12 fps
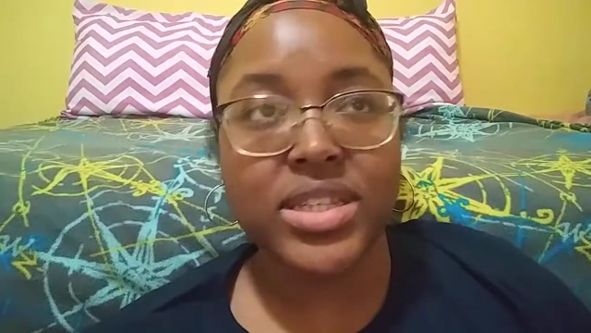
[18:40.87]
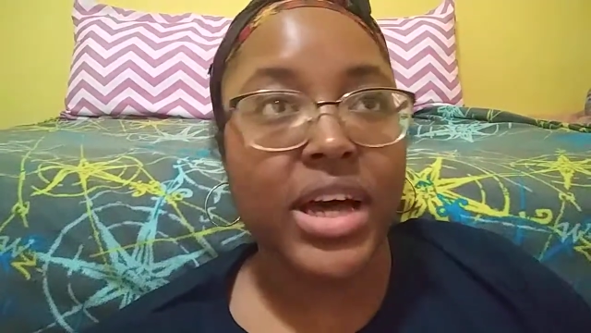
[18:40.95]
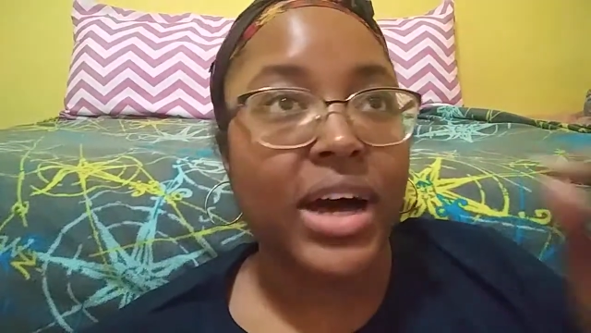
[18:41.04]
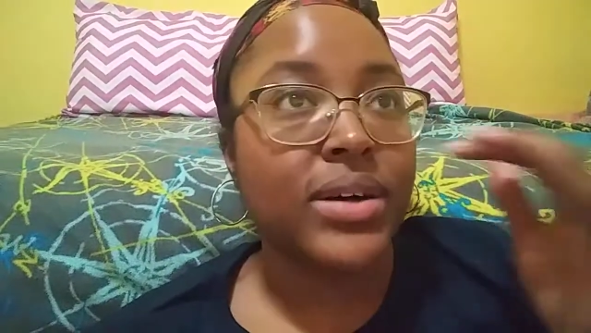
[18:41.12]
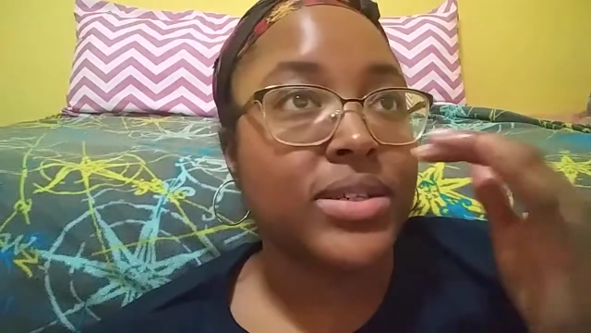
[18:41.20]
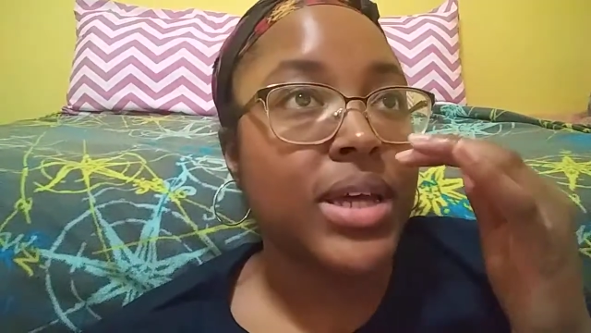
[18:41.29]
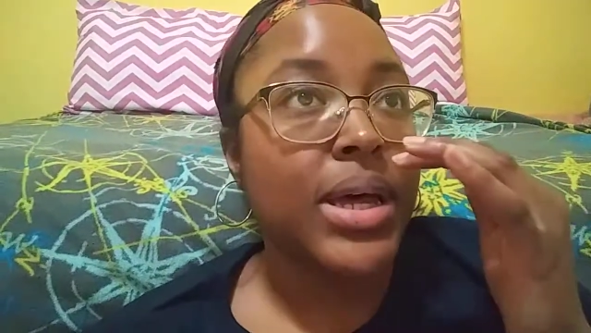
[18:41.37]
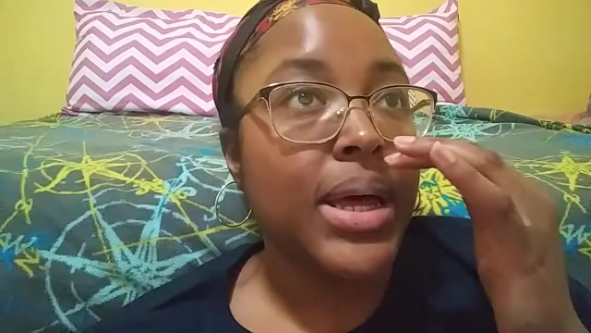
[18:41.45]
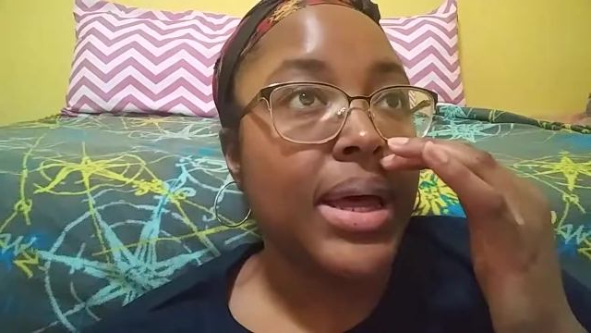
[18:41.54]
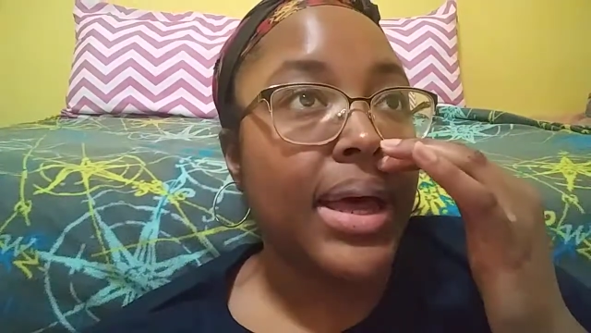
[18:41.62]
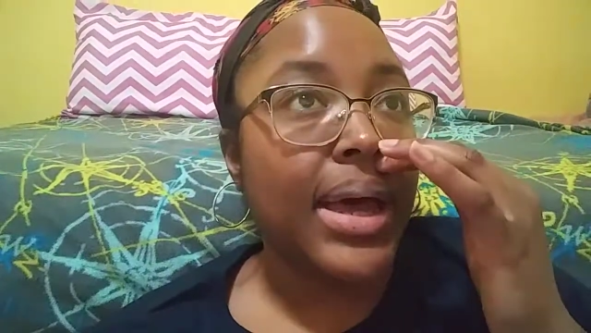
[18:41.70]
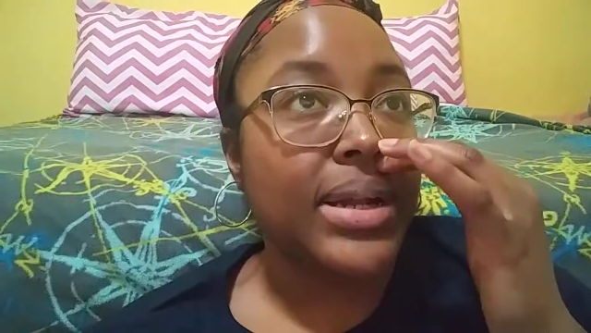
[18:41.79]
house,
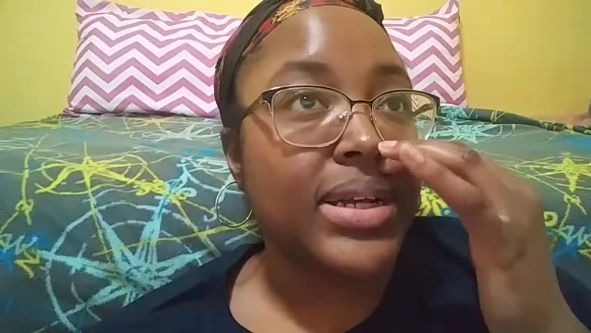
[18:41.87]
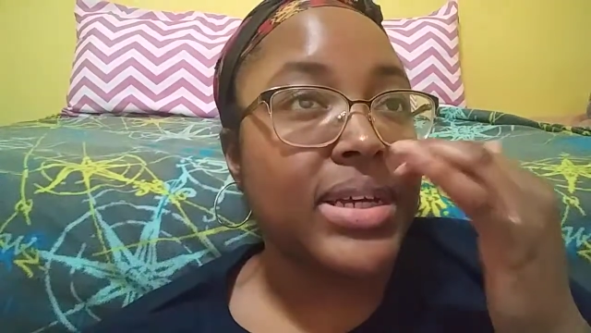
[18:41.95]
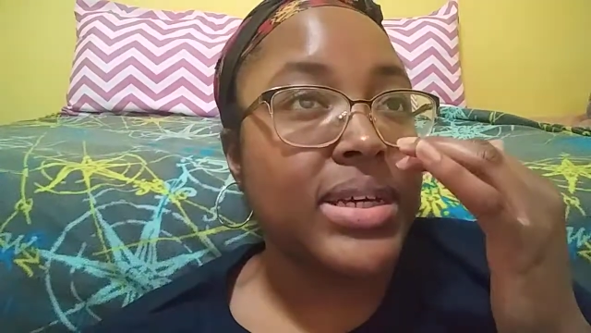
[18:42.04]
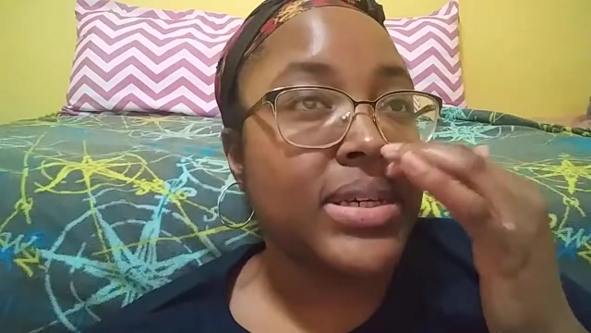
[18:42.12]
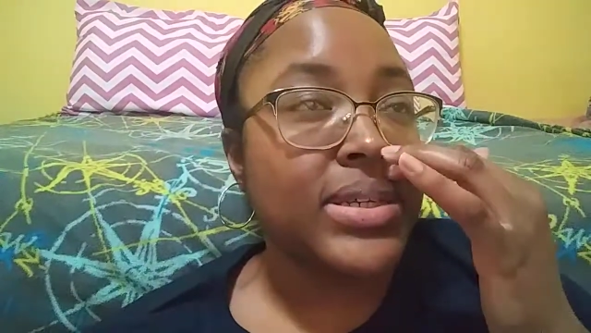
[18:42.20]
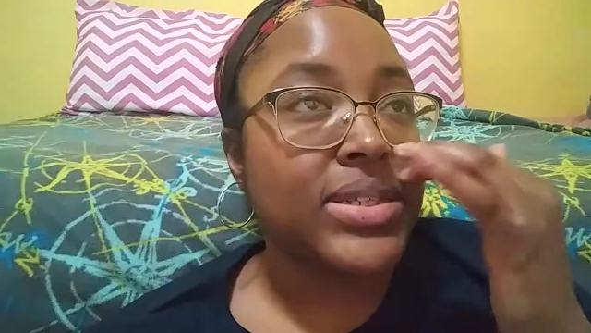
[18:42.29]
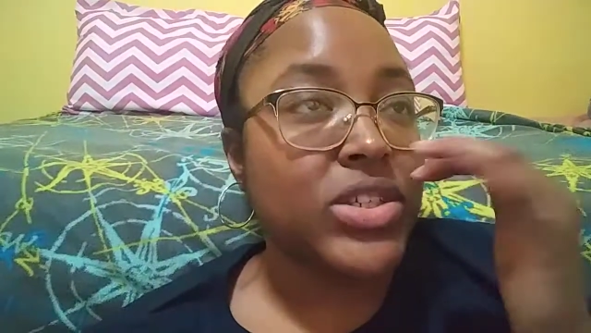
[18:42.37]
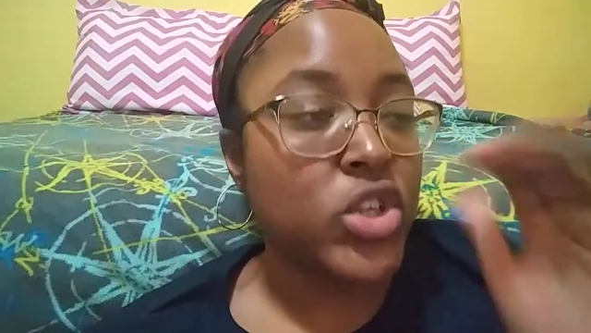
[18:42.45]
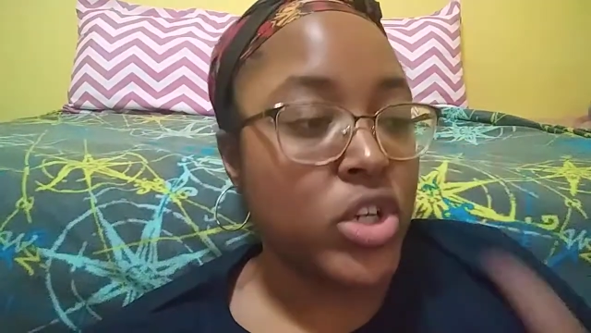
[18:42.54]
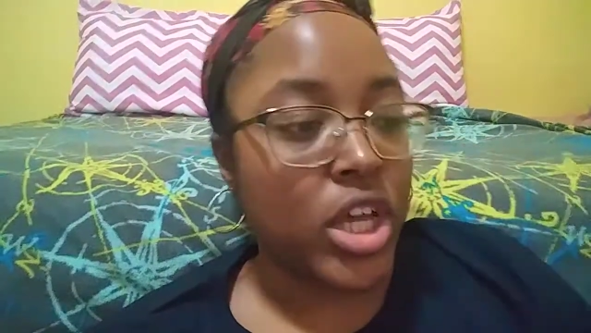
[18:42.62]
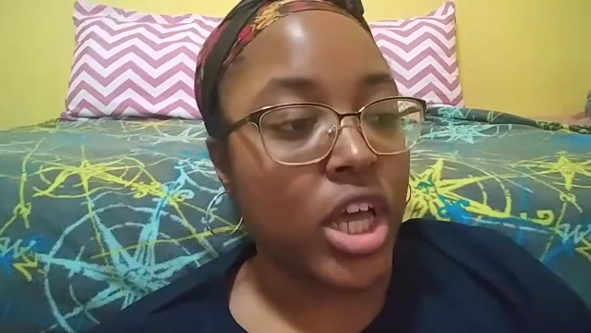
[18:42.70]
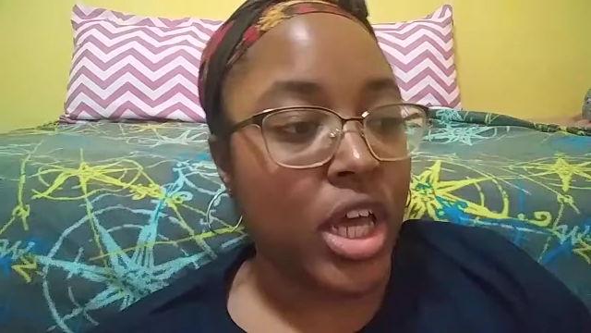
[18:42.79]
and he's
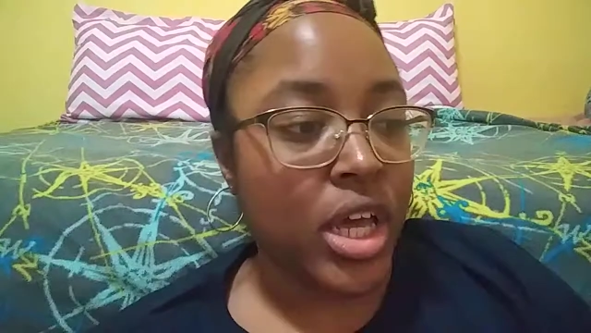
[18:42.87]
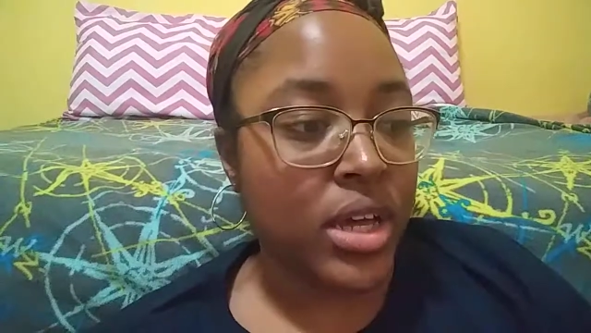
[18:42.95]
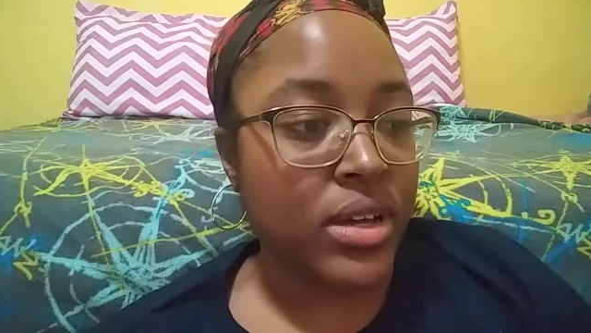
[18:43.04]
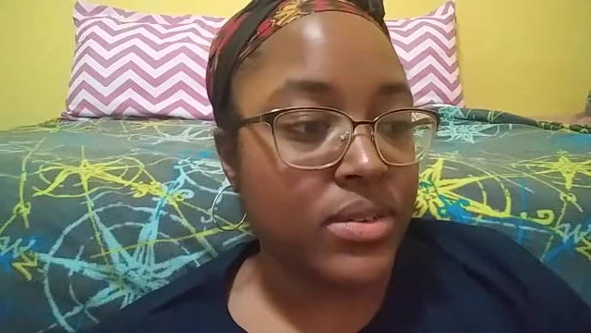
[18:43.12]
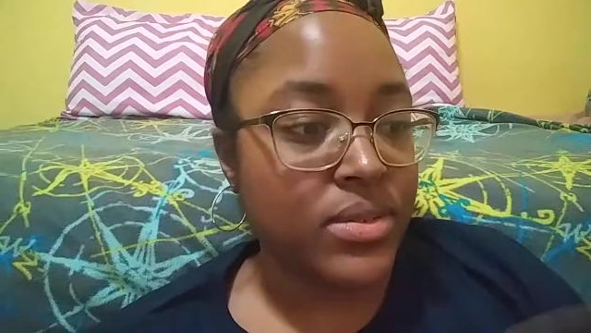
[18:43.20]
cooking.